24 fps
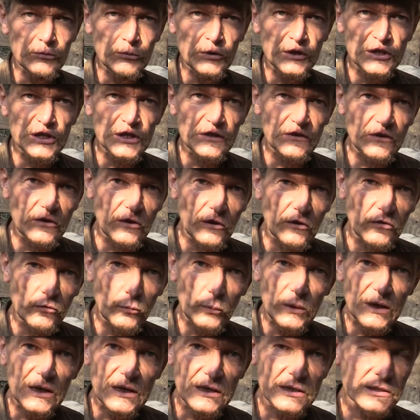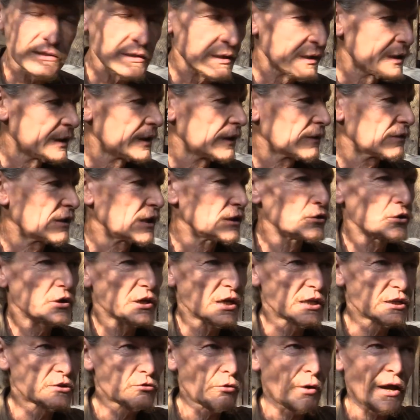which is sweet, then you
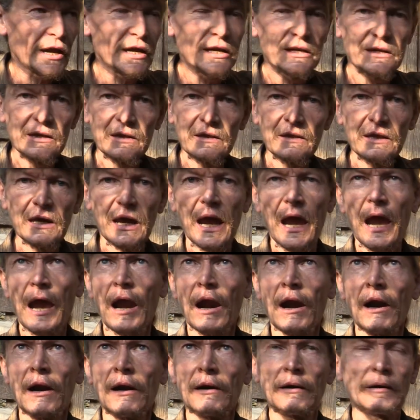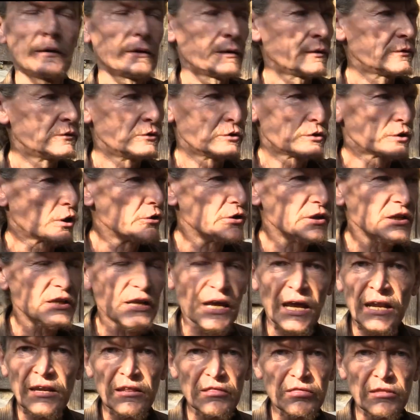can dry it in the air. You don't need
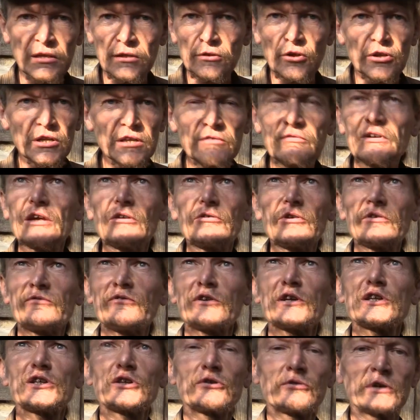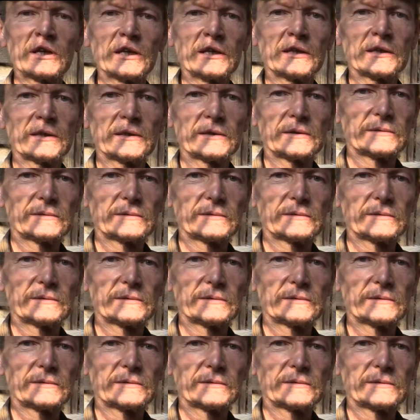anything, not even a refrigerator.